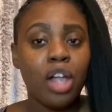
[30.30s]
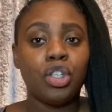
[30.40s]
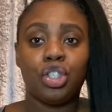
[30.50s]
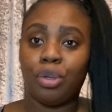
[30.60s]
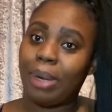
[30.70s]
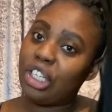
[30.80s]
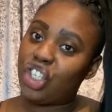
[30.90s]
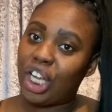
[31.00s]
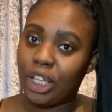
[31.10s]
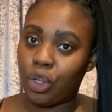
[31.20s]
to my
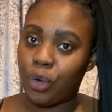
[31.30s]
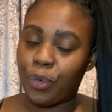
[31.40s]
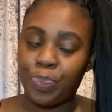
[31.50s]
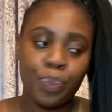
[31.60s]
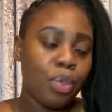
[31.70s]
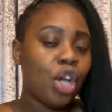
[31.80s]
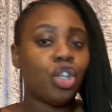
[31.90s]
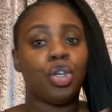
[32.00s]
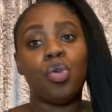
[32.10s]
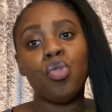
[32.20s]
channel
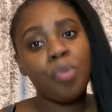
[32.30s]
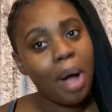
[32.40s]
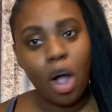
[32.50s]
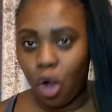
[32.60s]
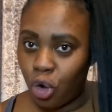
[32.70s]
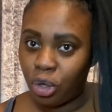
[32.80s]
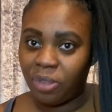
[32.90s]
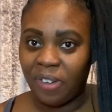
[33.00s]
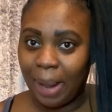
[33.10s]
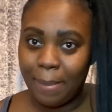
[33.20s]
to all my old
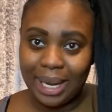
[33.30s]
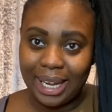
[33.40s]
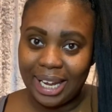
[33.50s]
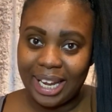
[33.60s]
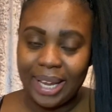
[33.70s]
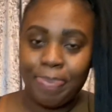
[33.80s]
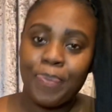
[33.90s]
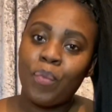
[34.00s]
family